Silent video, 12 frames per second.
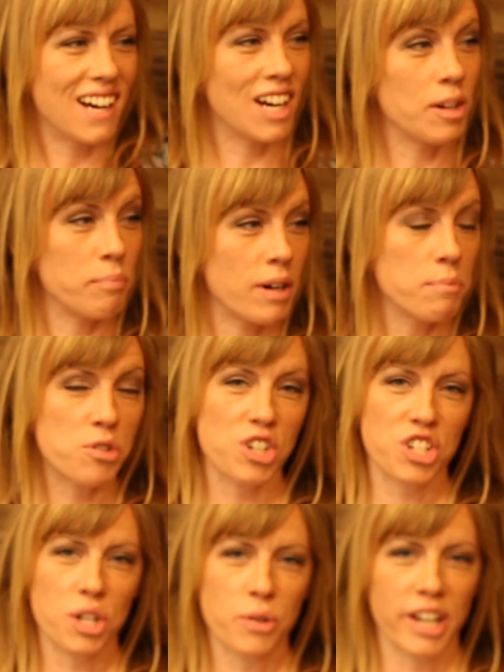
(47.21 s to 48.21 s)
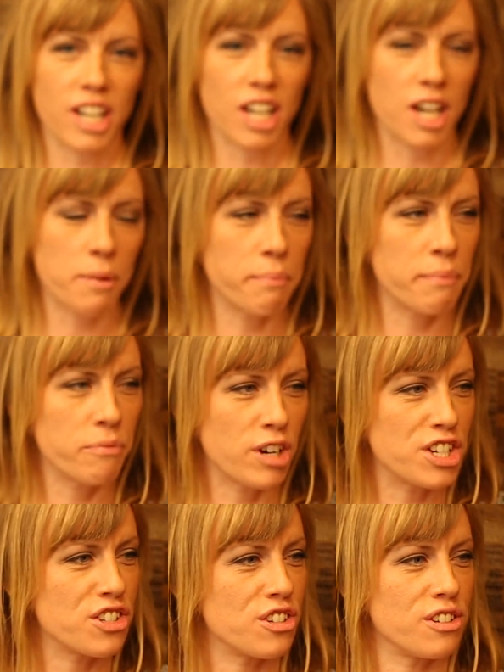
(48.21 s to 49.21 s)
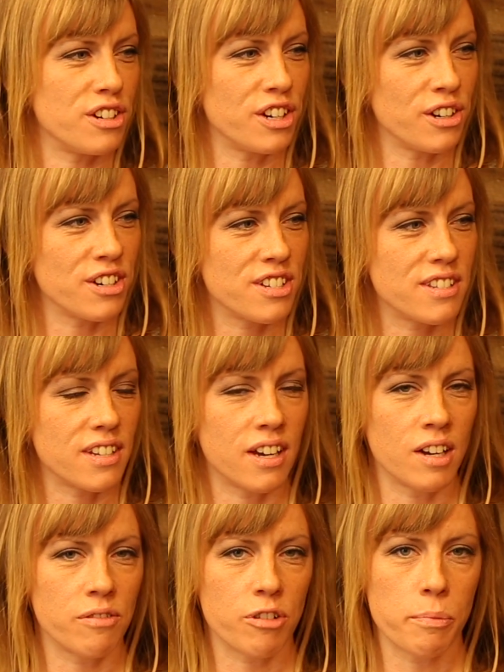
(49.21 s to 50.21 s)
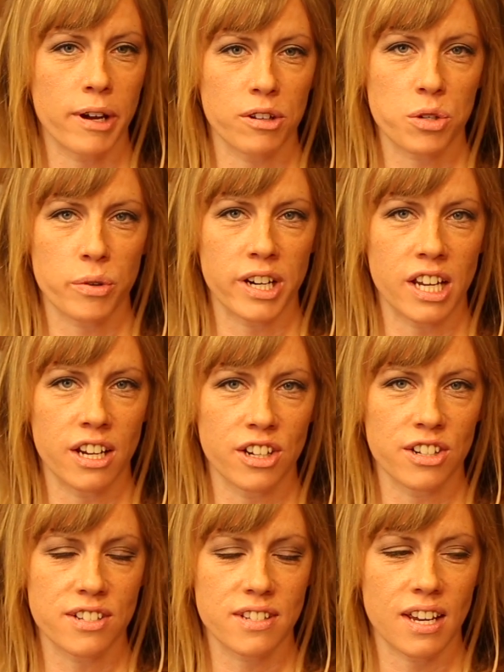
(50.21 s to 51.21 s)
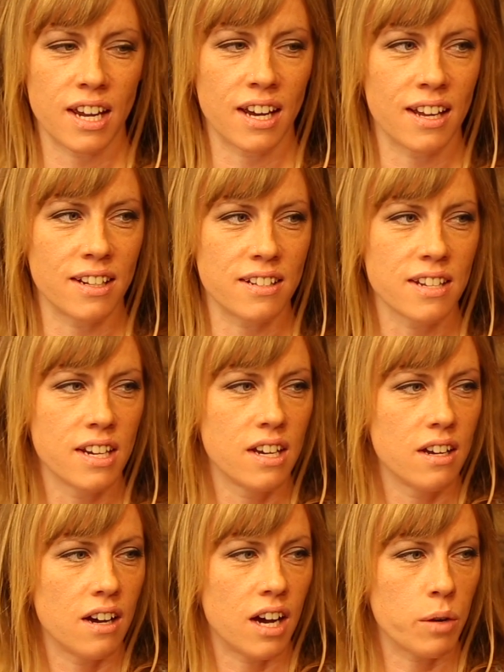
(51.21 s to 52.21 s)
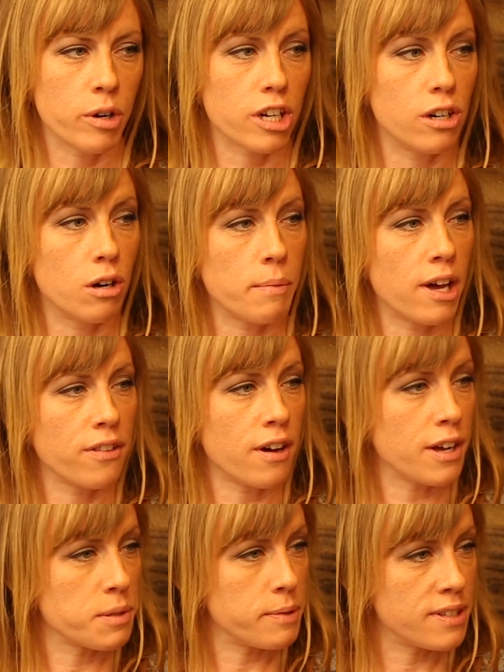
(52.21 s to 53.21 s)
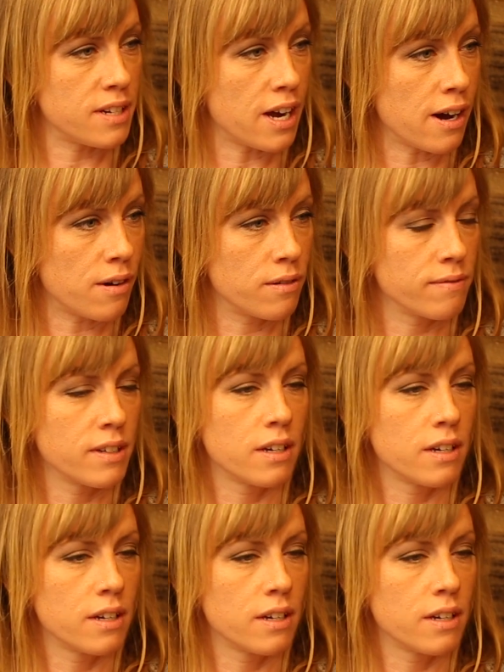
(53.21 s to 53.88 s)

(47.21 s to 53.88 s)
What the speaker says: I'm Tricia Quick. I'm a registered nurse for about 20 years, and I work at home health hospice now.